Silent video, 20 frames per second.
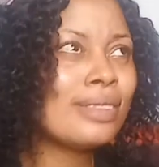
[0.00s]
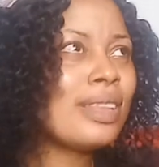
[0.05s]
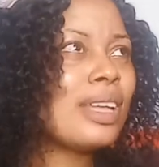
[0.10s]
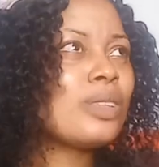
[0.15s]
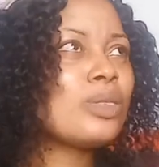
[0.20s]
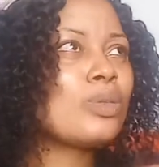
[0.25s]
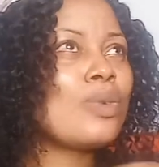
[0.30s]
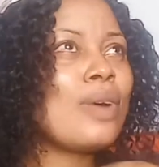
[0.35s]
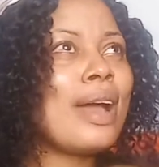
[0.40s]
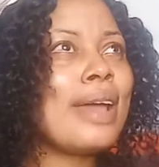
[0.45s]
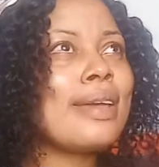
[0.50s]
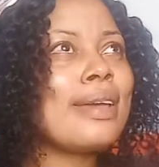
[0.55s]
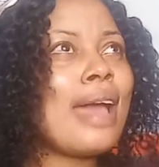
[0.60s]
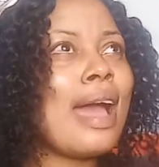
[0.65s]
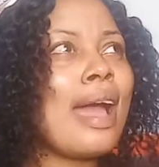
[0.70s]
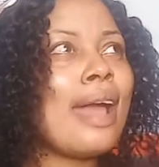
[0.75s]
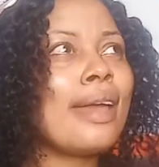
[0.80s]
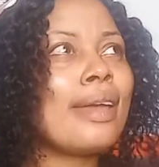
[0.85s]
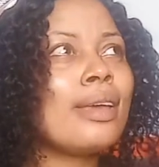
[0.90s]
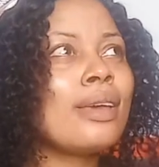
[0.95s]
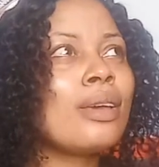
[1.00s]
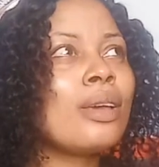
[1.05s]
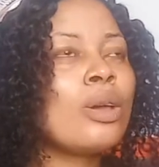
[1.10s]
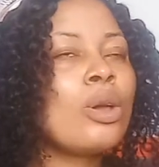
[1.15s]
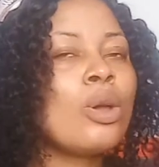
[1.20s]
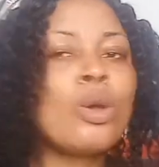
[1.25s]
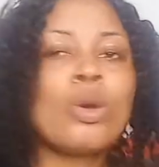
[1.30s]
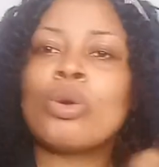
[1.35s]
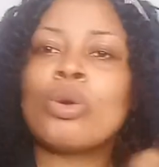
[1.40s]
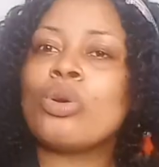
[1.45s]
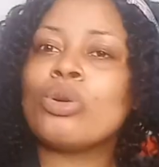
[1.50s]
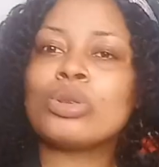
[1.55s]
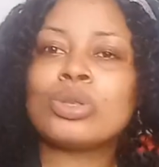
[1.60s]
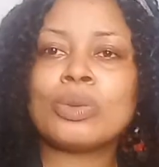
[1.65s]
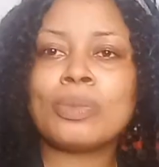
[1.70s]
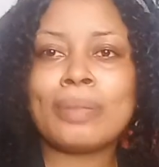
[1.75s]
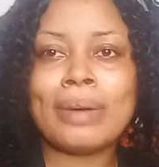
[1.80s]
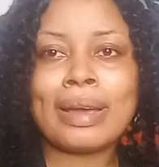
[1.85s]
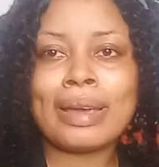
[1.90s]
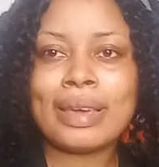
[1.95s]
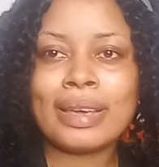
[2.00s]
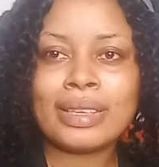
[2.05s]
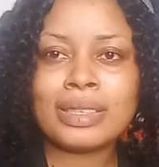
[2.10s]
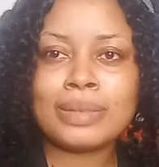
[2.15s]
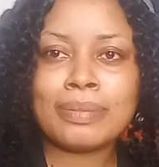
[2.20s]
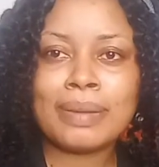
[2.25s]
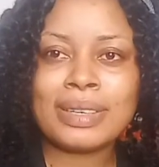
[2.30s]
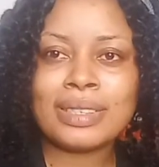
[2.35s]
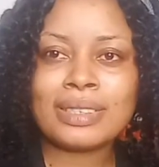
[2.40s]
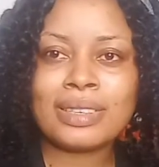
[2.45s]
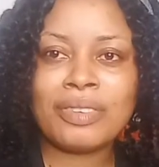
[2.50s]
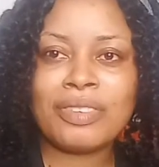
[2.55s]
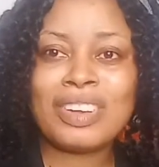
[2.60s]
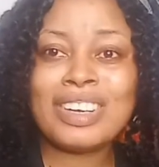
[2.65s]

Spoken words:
That's why I go to market myself.